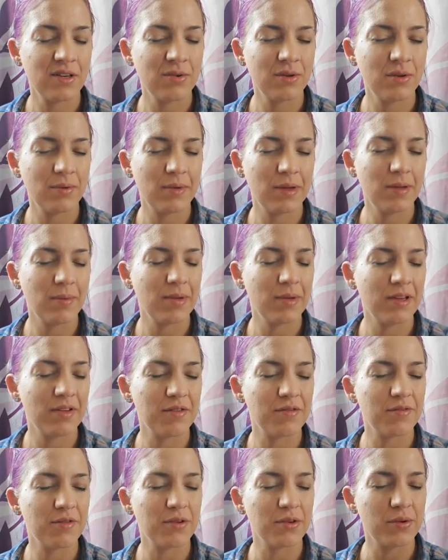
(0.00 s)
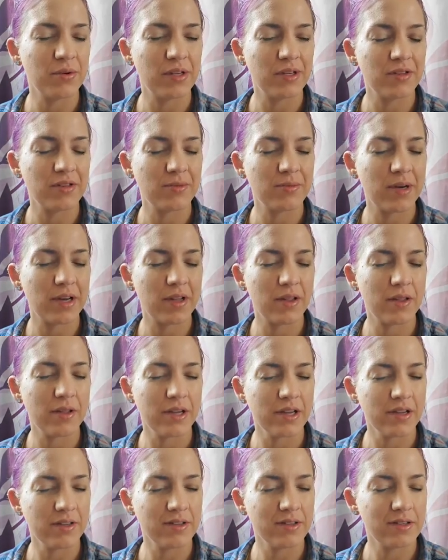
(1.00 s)
we may be influenced by
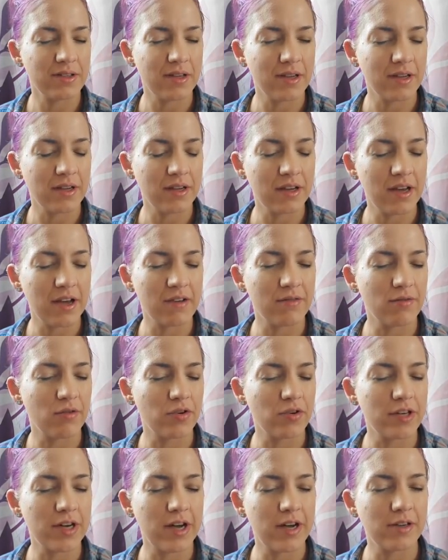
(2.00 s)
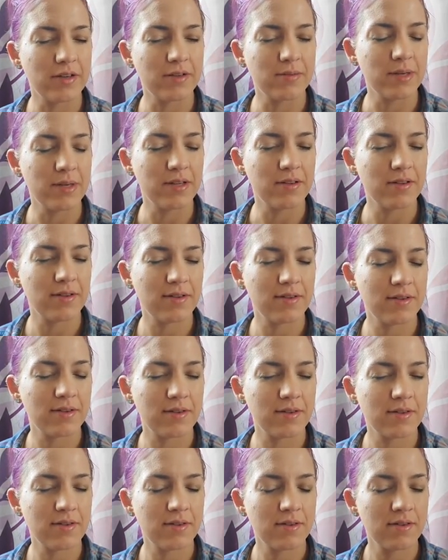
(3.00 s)
things like
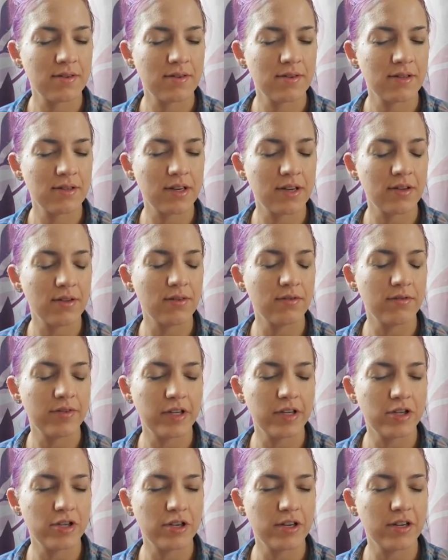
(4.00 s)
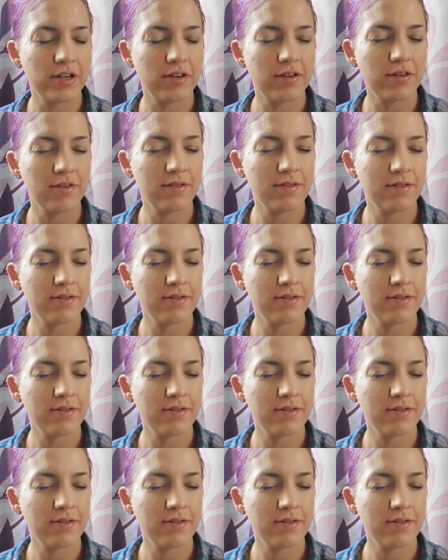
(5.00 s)
advertisements, television,